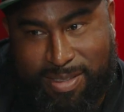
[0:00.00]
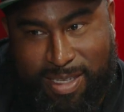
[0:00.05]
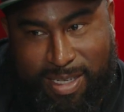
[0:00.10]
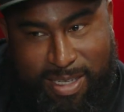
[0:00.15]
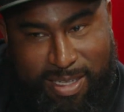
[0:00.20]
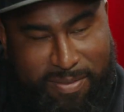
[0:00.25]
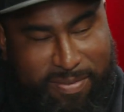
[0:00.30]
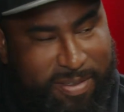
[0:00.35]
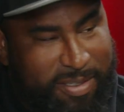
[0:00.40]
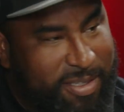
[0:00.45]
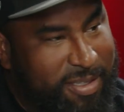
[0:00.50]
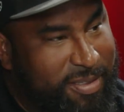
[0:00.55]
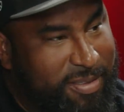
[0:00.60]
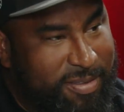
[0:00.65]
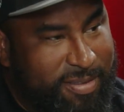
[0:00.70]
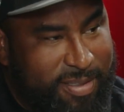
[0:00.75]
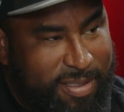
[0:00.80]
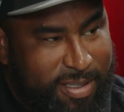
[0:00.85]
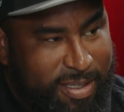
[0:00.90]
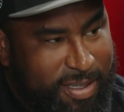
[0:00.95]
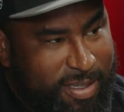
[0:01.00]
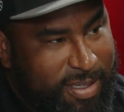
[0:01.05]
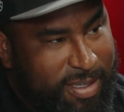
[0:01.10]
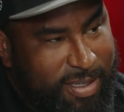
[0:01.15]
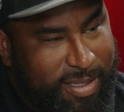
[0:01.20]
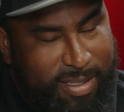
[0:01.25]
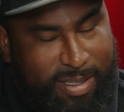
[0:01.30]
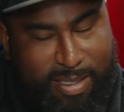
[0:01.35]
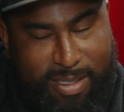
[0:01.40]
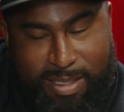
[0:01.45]
Like, if you don't,
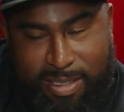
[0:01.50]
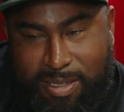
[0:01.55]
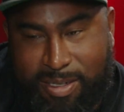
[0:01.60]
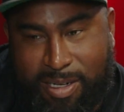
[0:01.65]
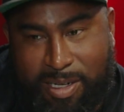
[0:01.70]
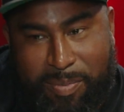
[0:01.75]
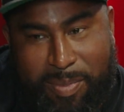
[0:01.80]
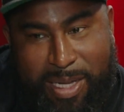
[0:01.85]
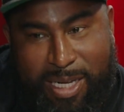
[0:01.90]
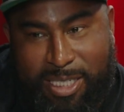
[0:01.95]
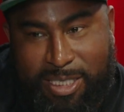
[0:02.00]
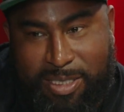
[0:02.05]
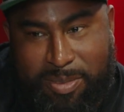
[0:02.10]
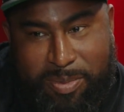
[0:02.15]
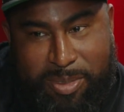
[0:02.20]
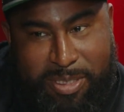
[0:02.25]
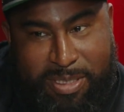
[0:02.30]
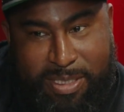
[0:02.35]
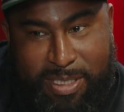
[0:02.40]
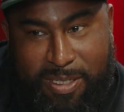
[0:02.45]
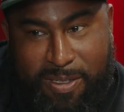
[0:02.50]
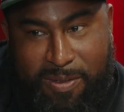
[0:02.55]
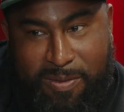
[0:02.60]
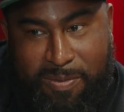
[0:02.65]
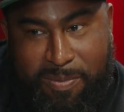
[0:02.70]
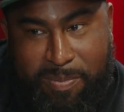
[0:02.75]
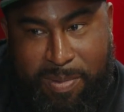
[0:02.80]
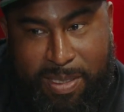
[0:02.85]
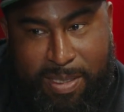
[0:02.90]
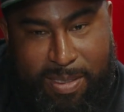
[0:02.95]
you're going to manage them
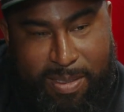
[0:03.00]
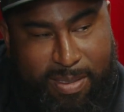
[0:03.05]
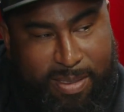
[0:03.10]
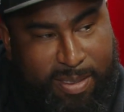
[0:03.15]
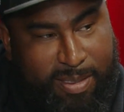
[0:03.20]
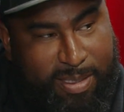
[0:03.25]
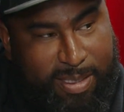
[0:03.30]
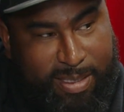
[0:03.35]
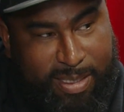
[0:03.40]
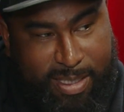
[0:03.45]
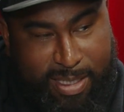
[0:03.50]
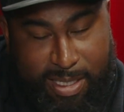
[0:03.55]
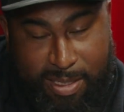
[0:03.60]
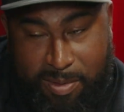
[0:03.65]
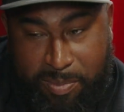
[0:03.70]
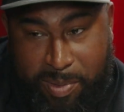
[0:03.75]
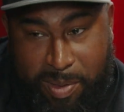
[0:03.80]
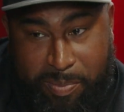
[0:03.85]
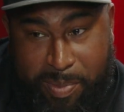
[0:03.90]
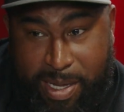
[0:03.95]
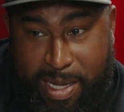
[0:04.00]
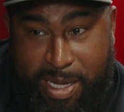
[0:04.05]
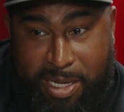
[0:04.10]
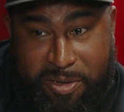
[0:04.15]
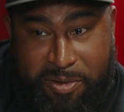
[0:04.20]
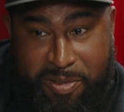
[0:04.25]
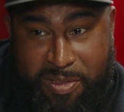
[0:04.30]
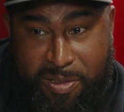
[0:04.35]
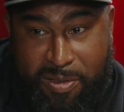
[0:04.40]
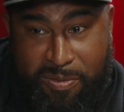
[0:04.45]
yourself, but you need to either be paying
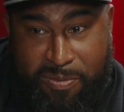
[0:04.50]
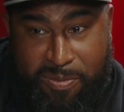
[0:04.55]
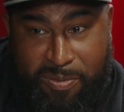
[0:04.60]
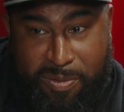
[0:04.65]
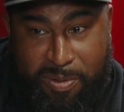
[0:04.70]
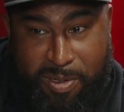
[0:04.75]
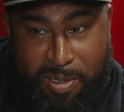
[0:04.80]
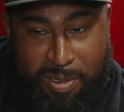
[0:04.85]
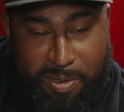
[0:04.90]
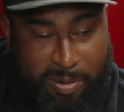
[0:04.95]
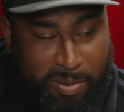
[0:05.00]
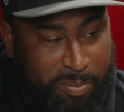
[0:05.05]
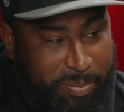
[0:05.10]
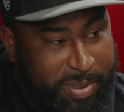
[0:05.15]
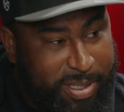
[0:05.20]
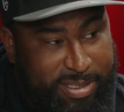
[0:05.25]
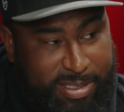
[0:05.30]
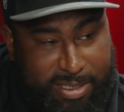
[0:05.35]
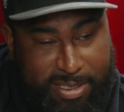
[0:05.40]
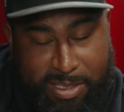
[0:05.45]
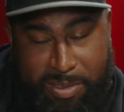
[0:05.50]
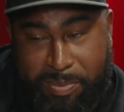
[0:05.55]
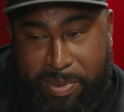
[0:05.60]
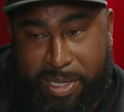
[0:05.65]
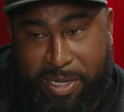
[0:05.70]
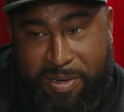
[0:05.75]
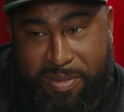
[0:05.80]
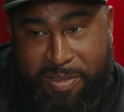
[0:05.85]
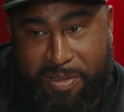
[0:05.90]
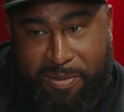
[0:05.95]
yourself for it or budgeting to
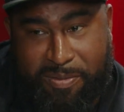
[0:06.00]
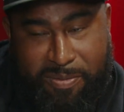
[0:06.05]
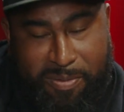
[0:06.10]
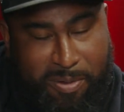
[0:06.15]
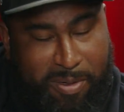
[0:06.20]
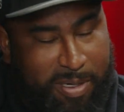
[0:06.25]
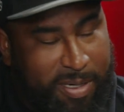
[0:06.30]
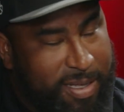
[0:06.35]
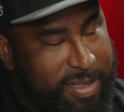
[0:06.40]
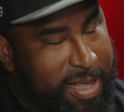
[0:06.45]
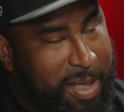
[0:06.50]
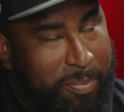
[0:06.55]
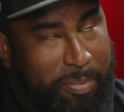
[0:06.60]
pay yourself for it, because I